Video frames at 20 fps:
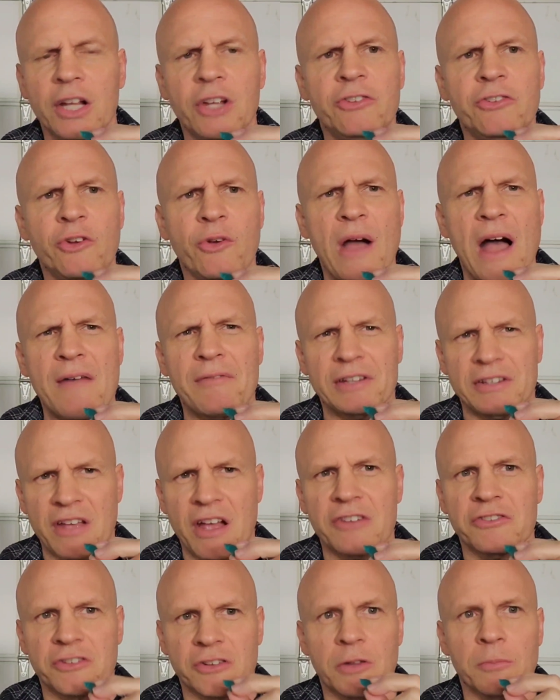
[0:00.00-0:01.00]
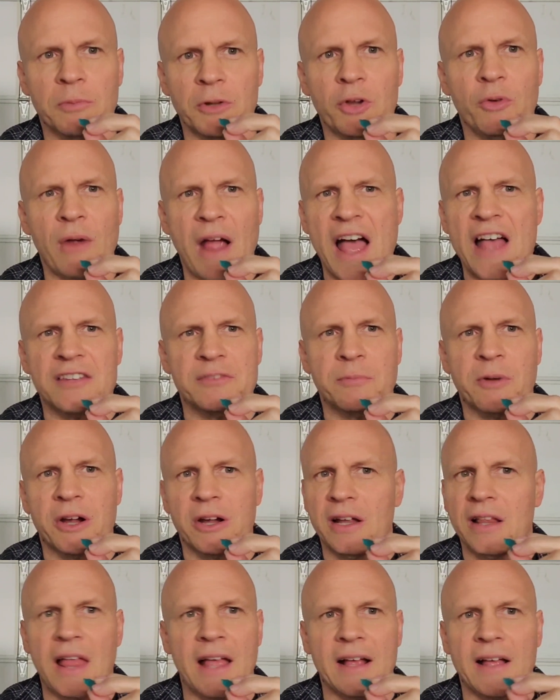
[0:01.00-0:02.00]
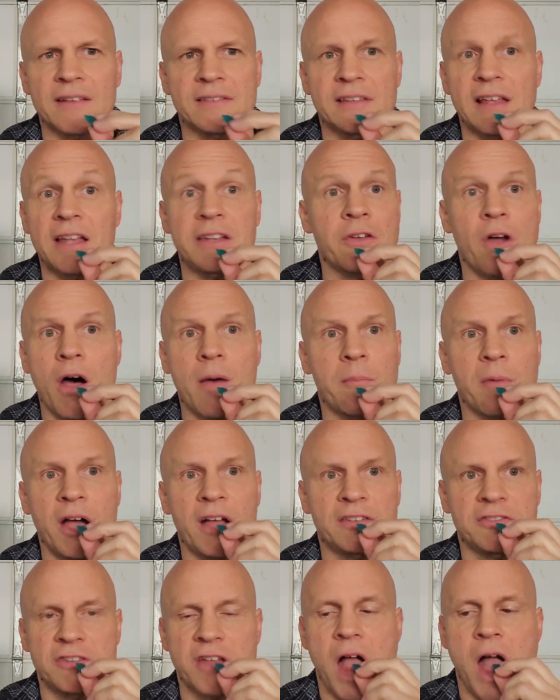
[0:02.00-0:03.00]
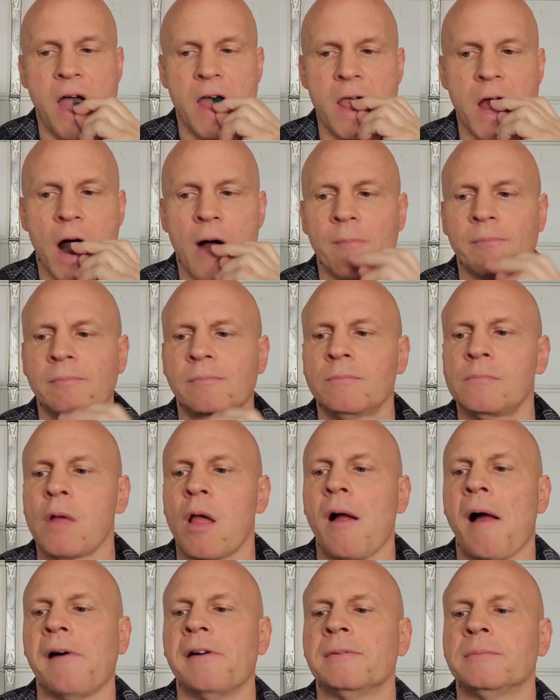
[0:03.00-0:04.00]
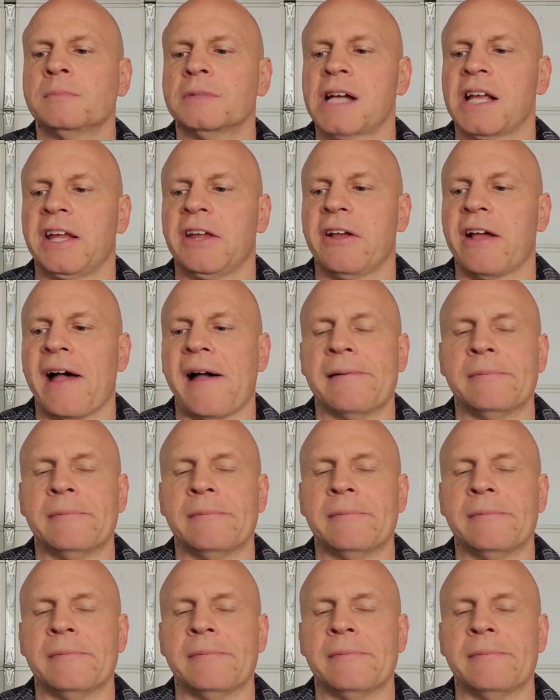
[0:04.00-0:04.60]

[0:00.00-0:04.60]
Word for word: you do have a touch of the blue raspberry. Like I said, not much. But you